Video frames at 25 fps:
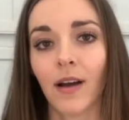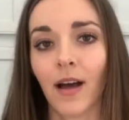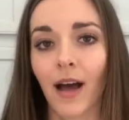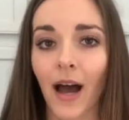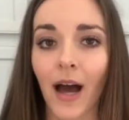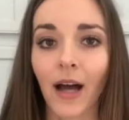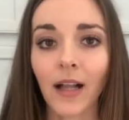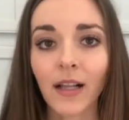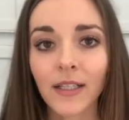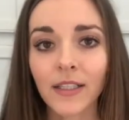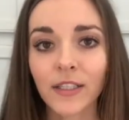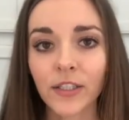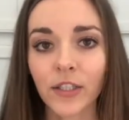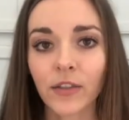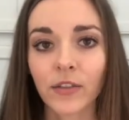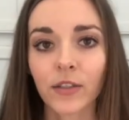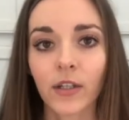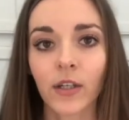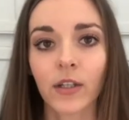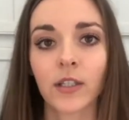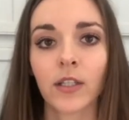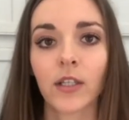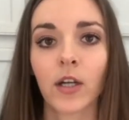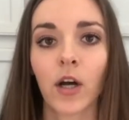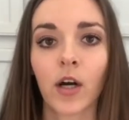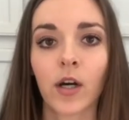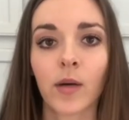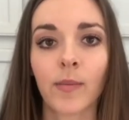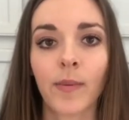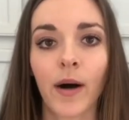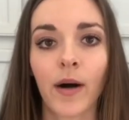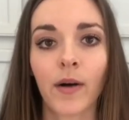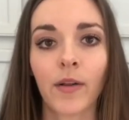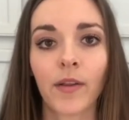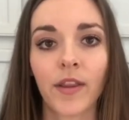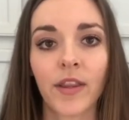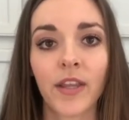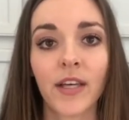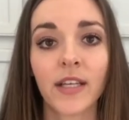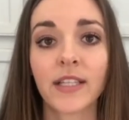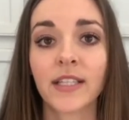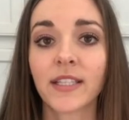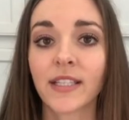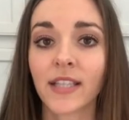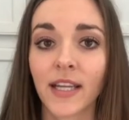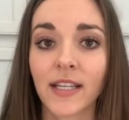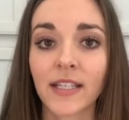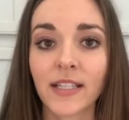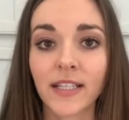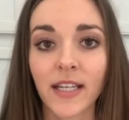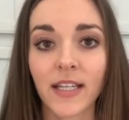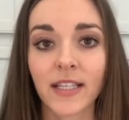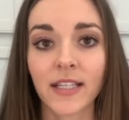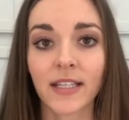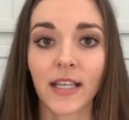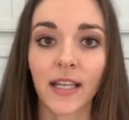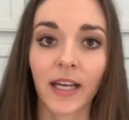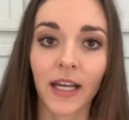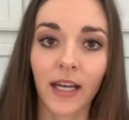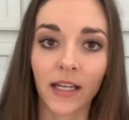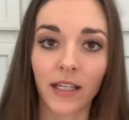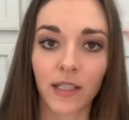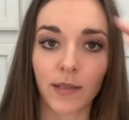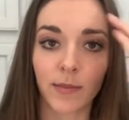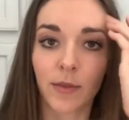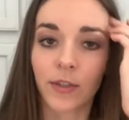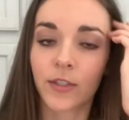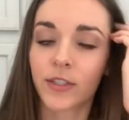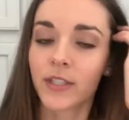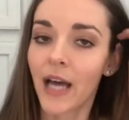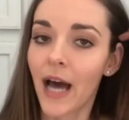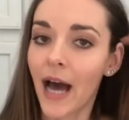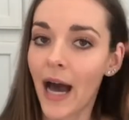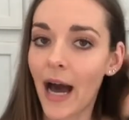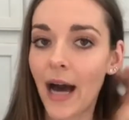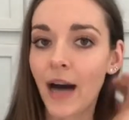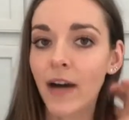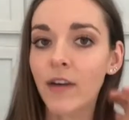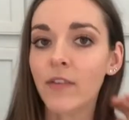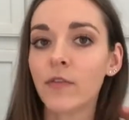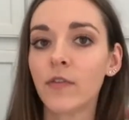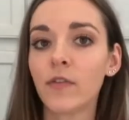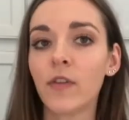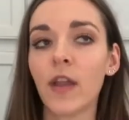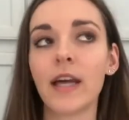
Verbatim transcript: Alex goes on to talk about the senses that animals have,